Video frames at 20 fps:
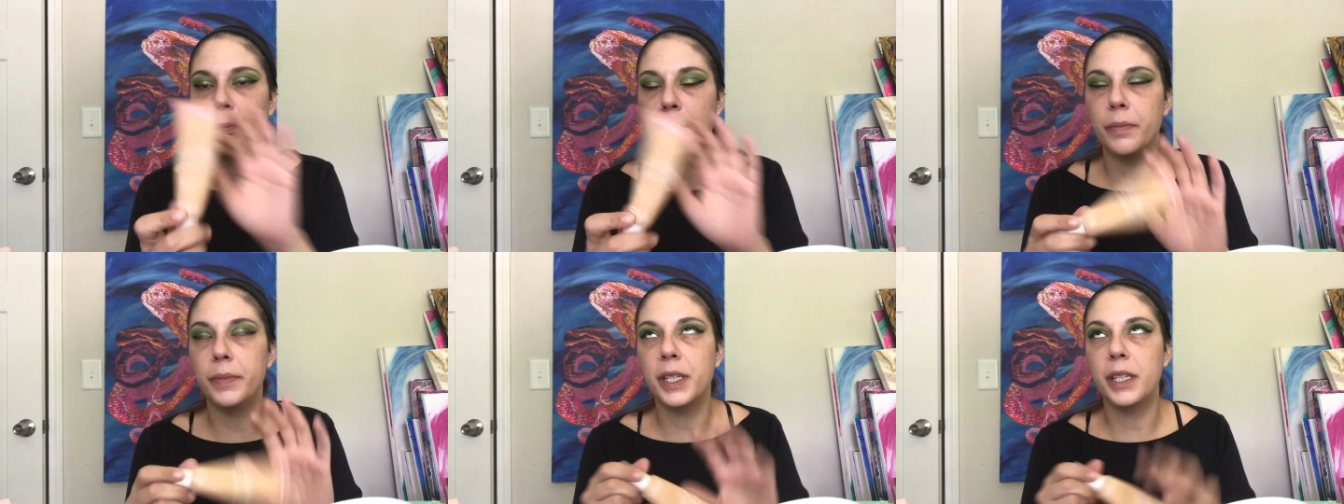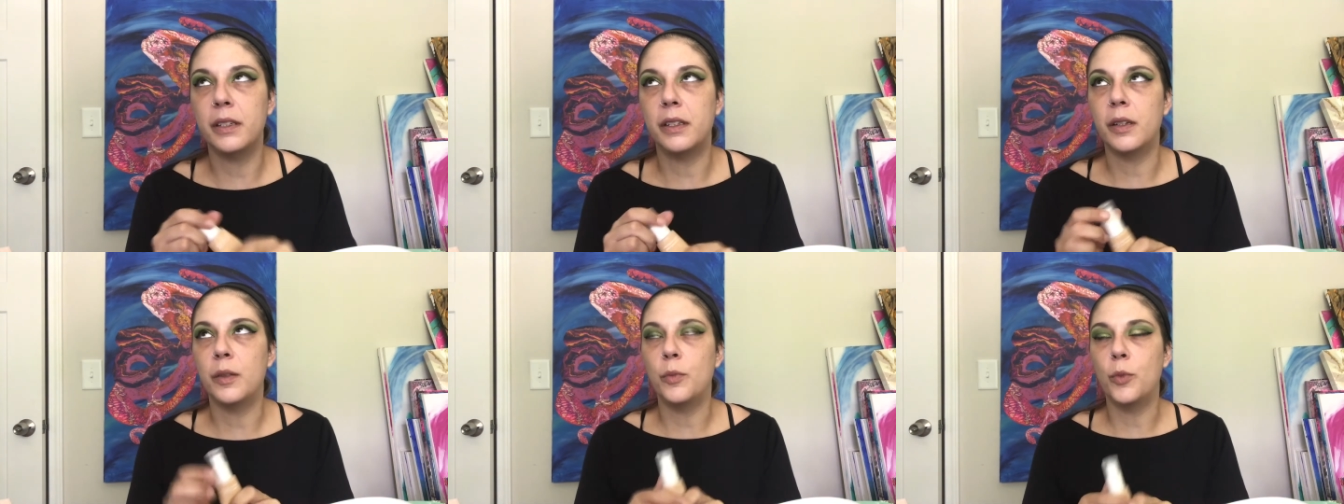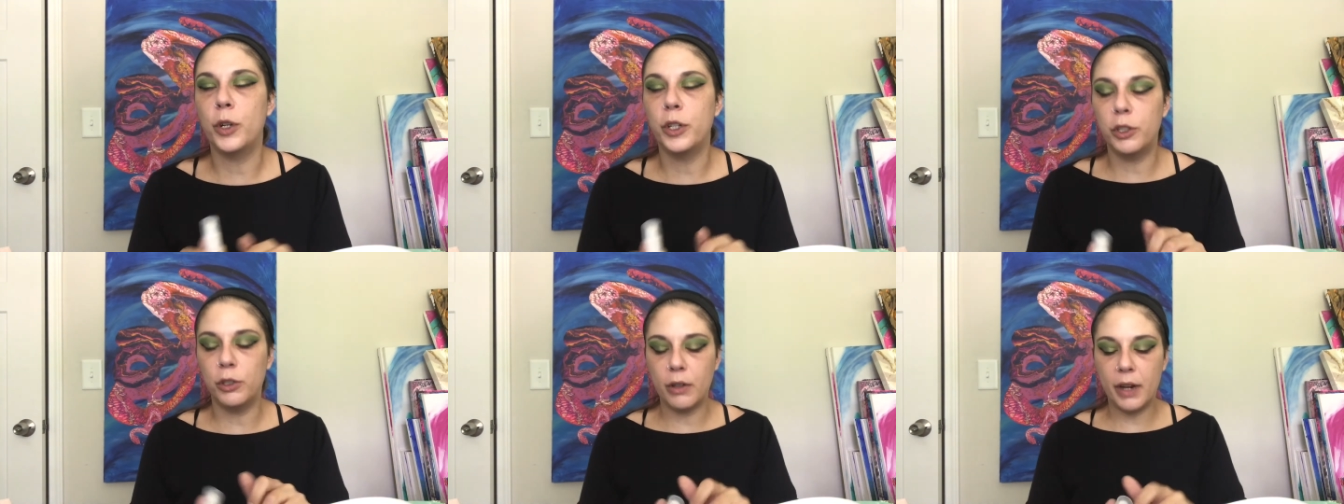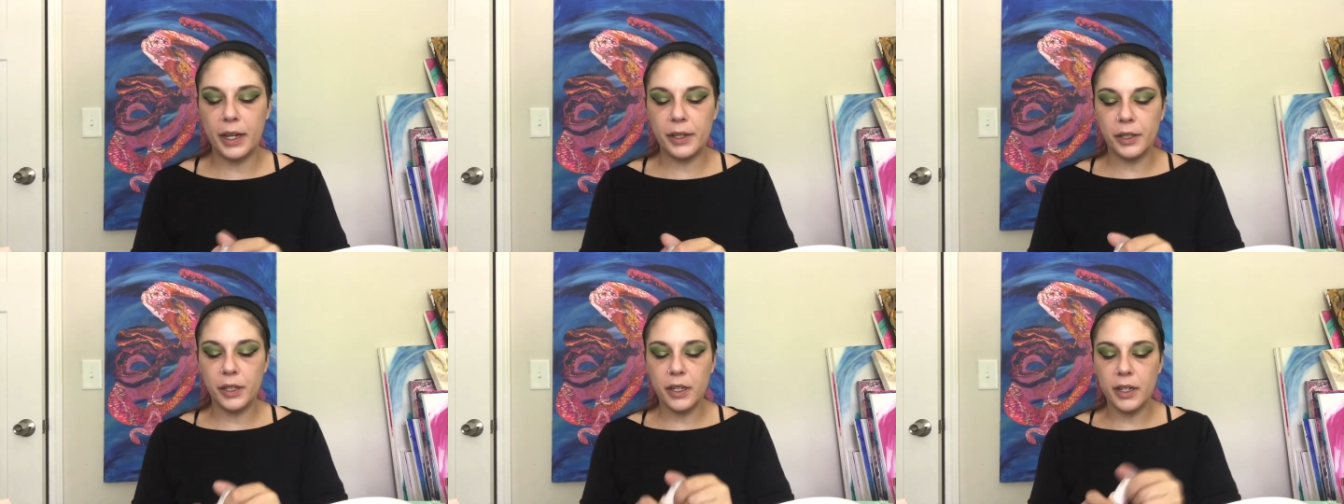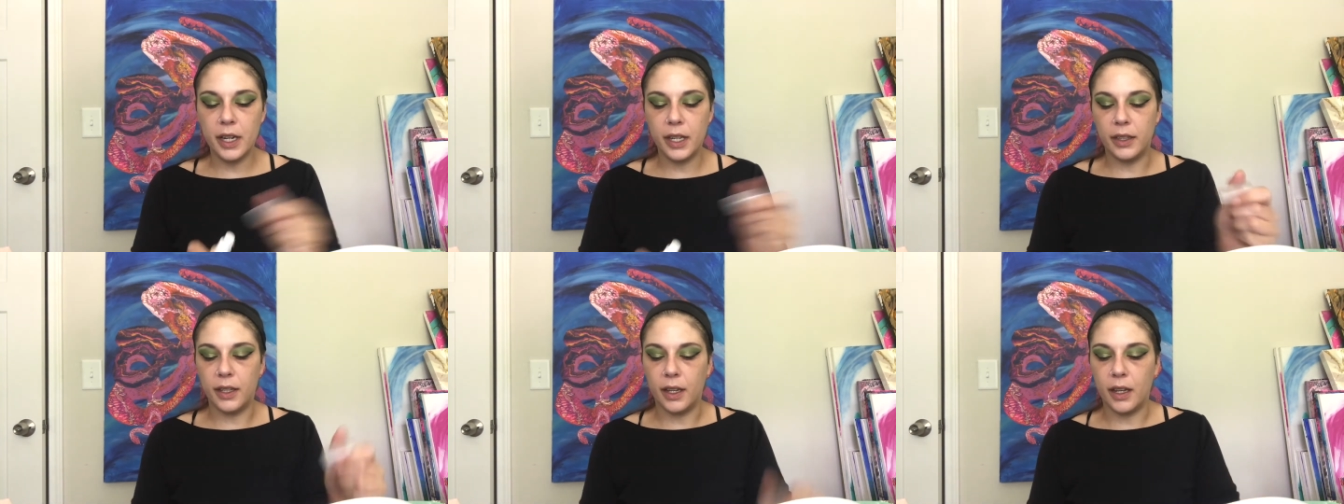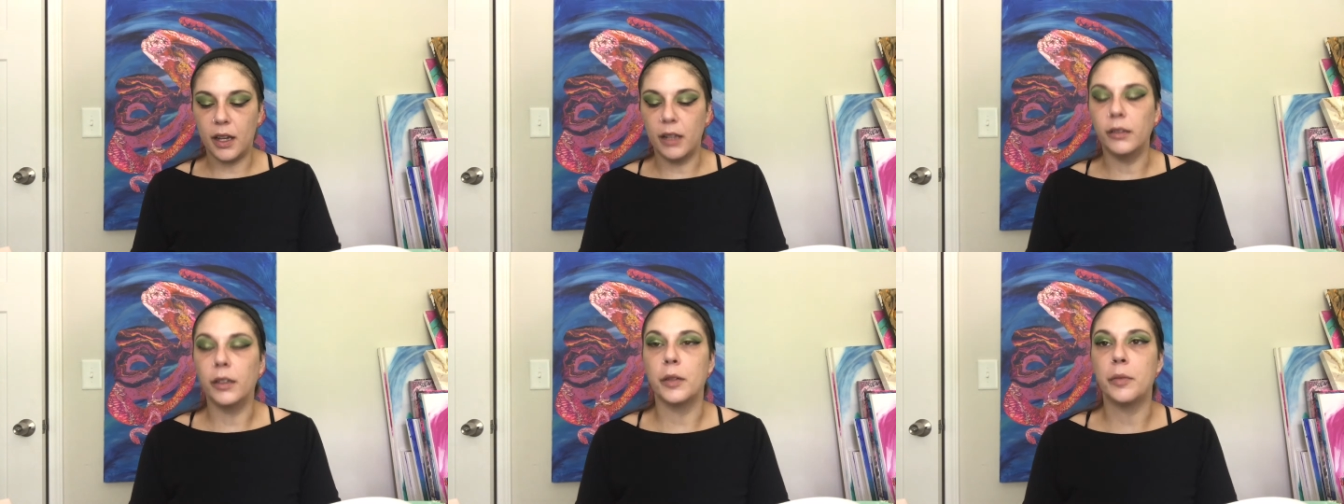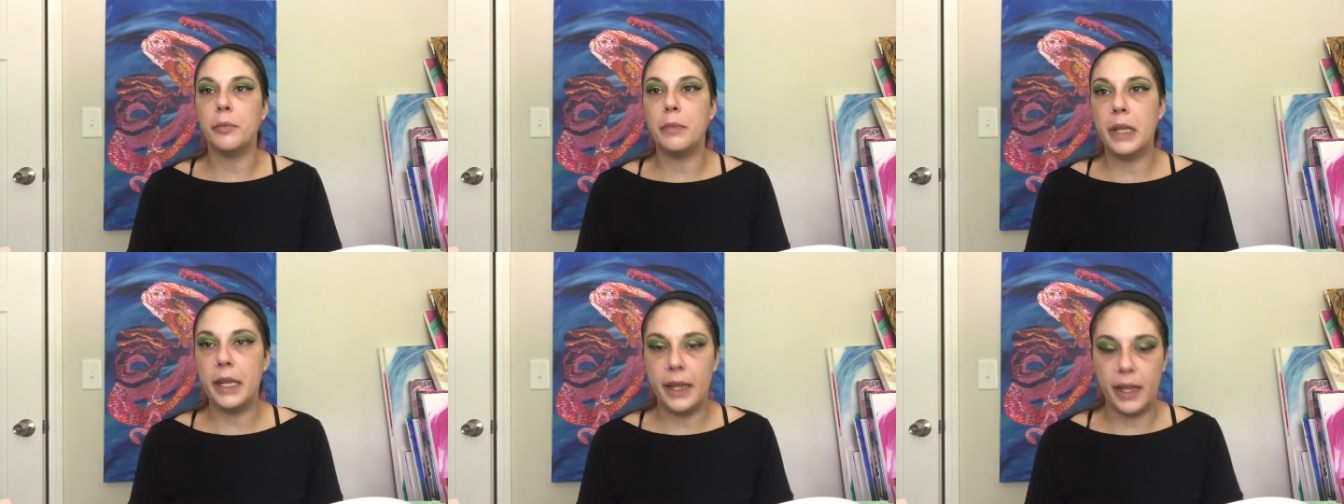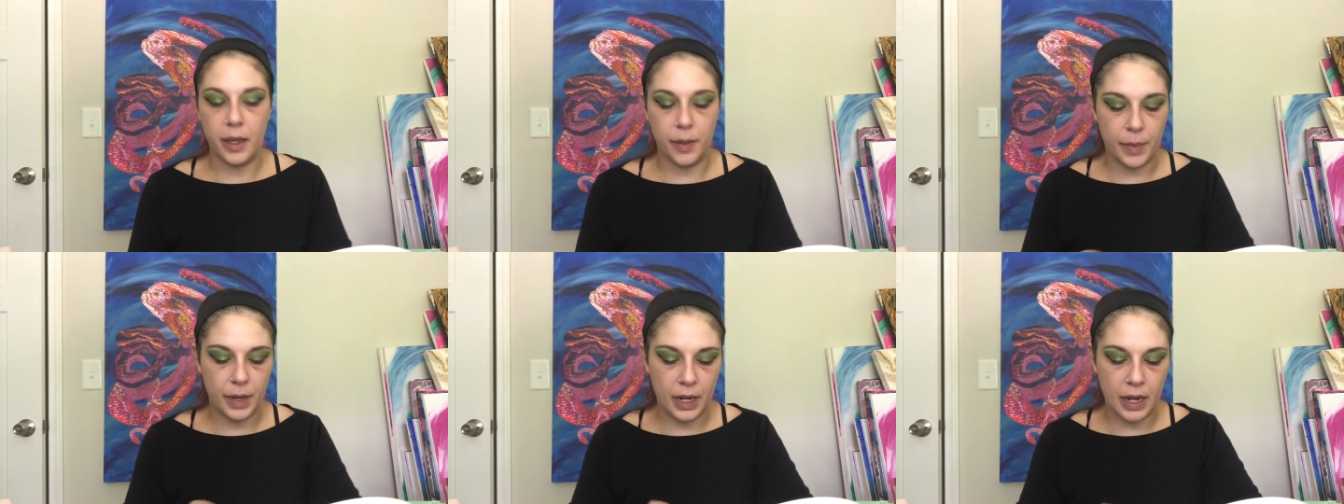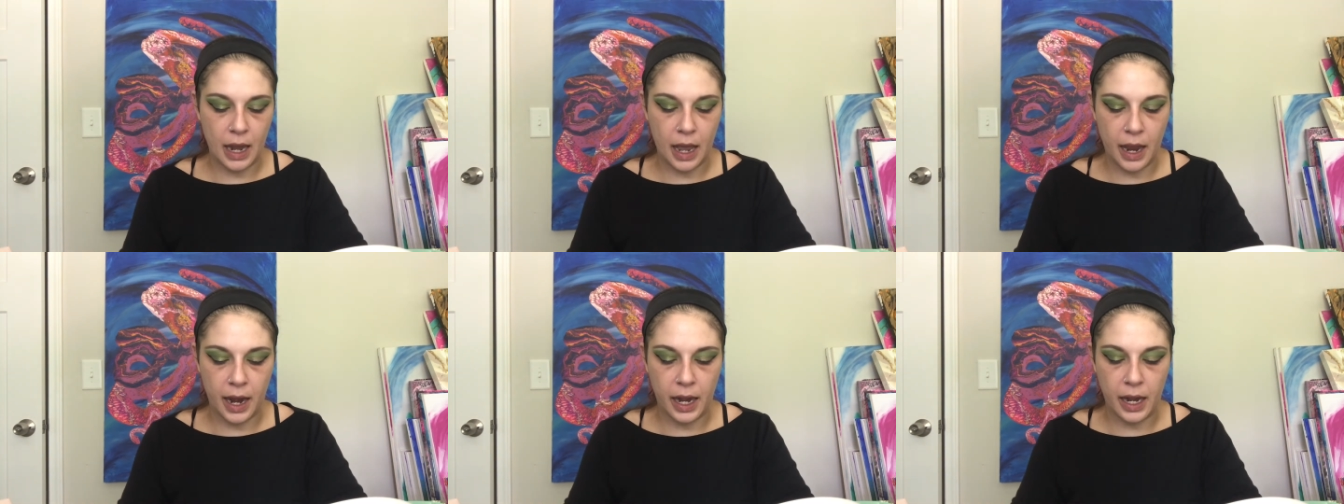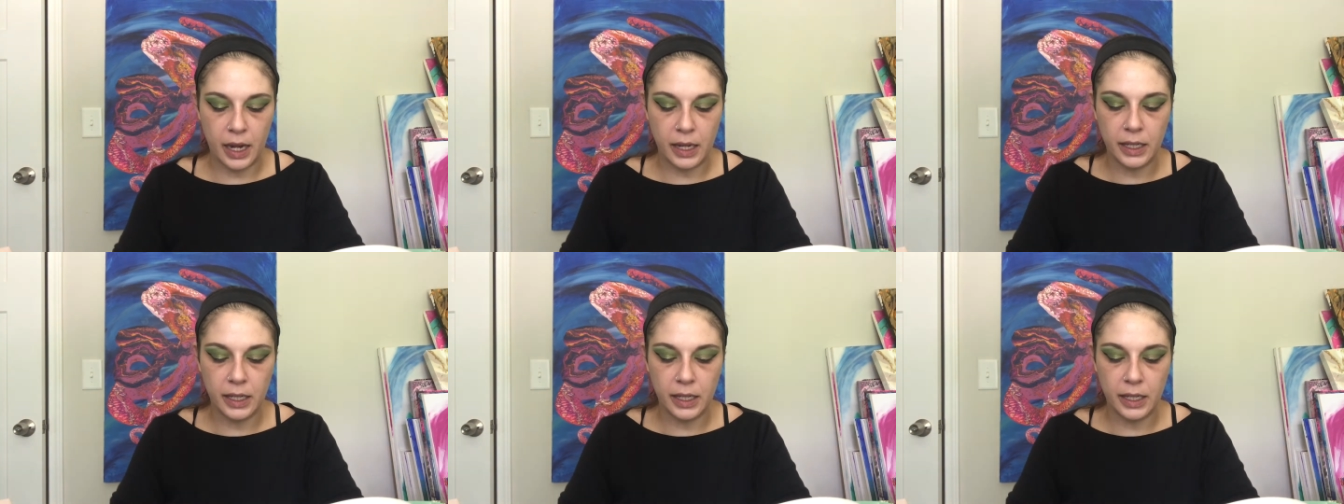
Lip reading: Tinted Moisturizer in the color Medium 9W.